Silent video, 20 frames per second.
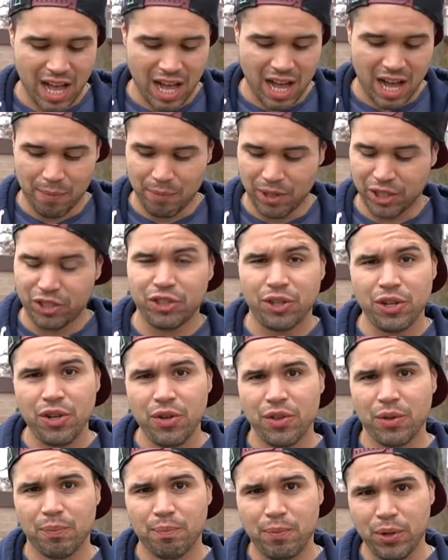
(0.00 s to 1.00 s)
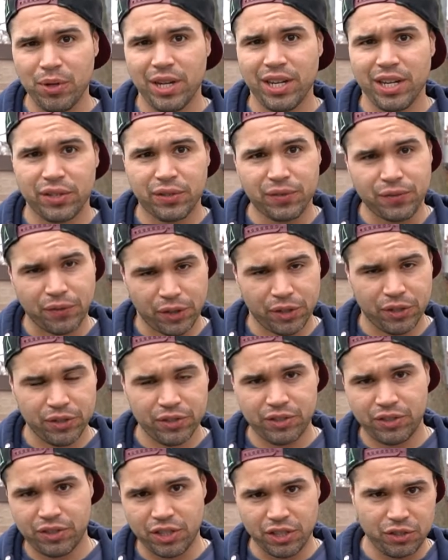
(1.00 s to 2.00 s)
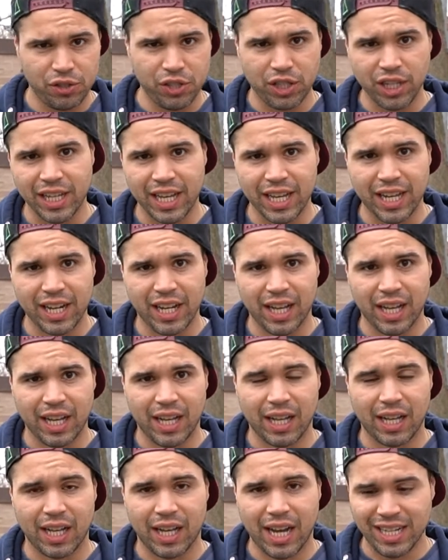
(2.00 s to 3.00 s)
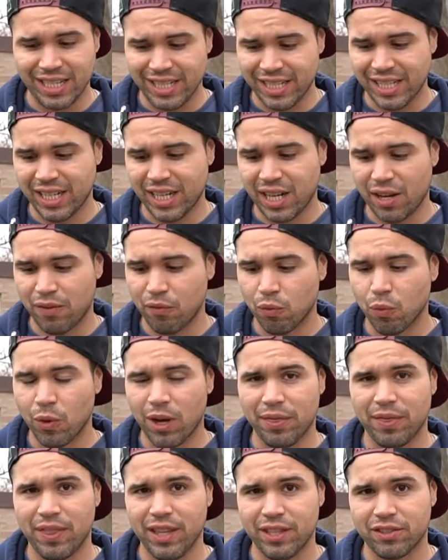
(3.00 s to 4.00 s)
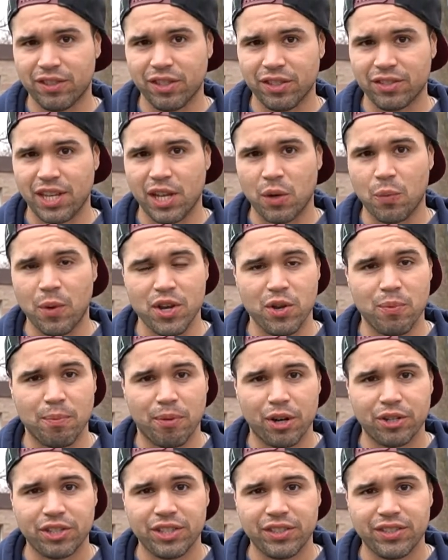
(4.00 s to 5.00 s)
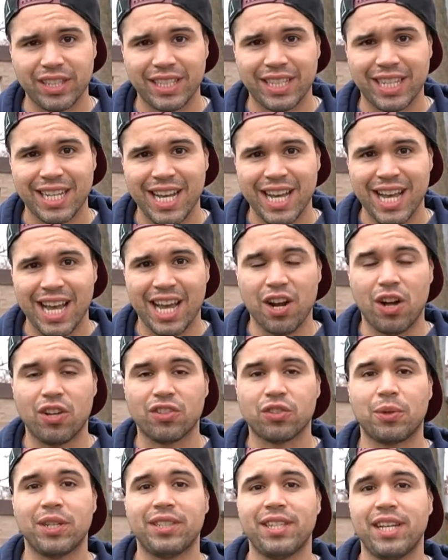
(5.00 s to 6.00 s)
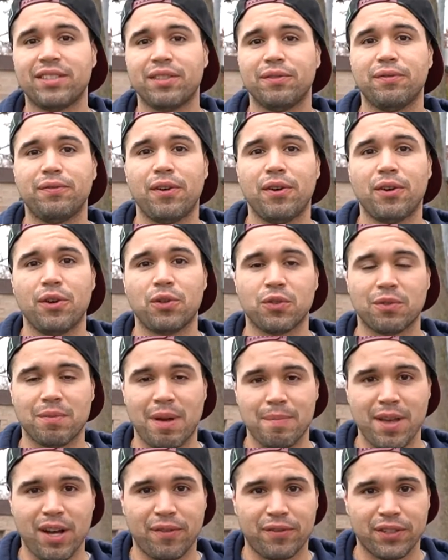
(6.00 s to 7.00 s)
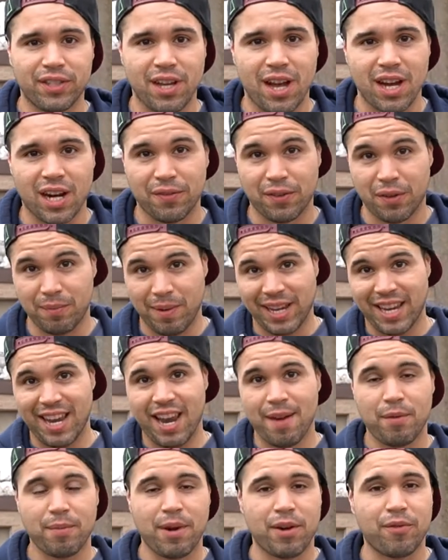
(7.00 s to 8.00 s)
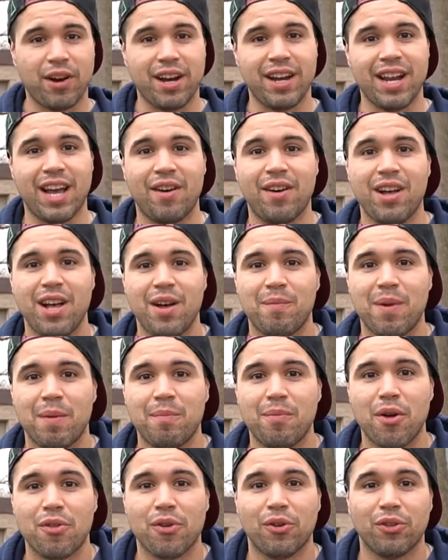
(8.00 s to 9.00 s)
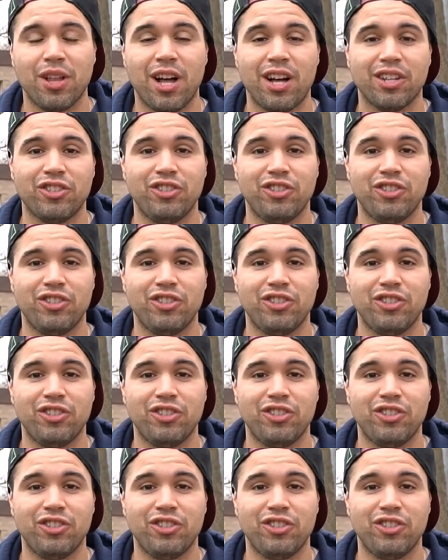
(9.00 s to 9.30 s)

I'm gonna show you the beauty dish first, just so you can get an idea of what this looks like when you purchase it. And also we're gonna take some photos with my male photographer, my cameraman right now, my brother-in-law,